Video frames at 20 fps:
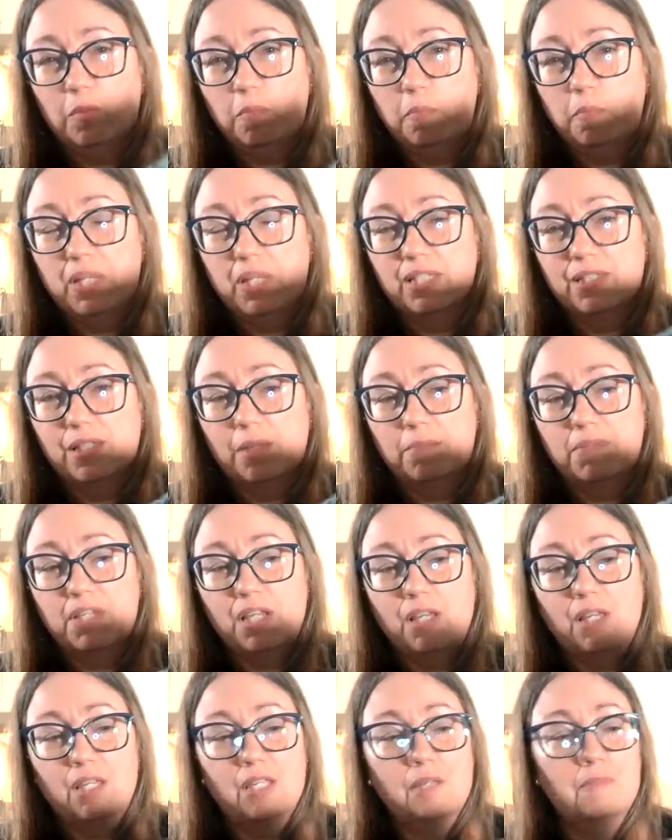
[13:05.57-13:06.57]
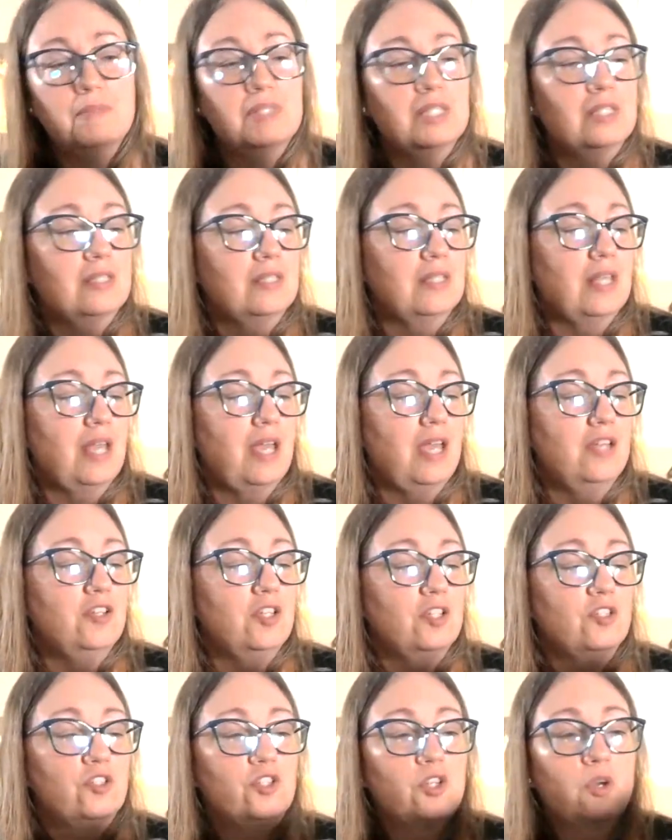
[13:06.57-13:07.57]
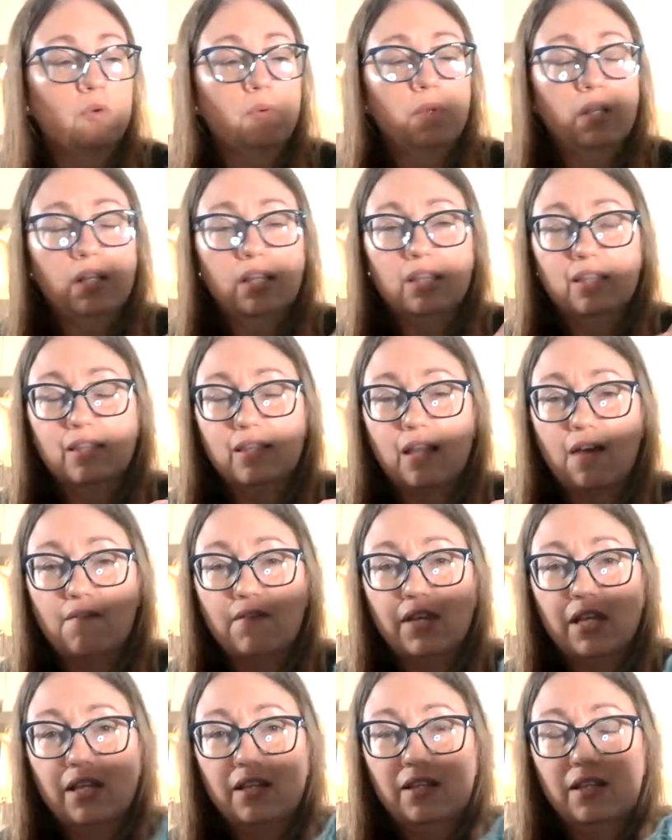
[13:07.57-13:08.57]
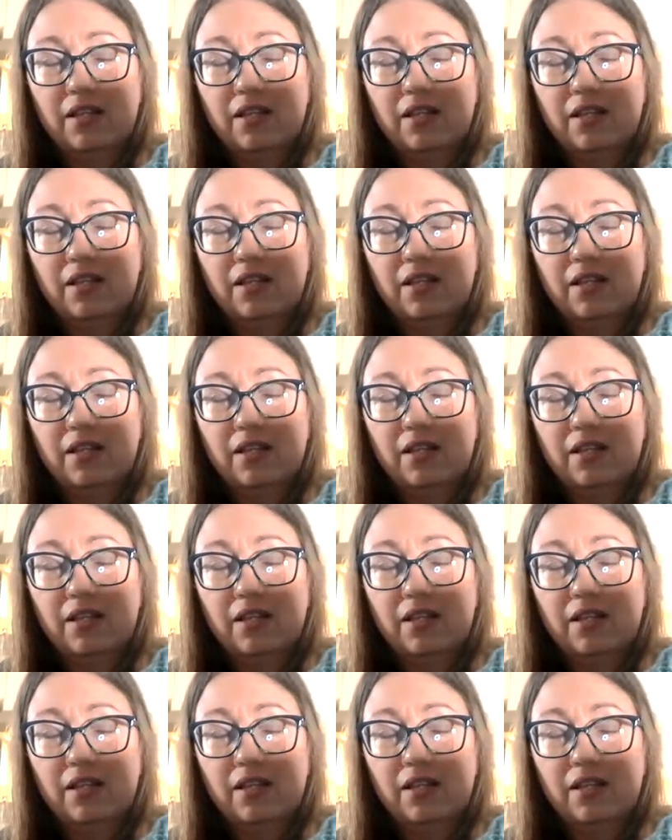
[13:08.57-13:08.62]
But sometimes I just don't love it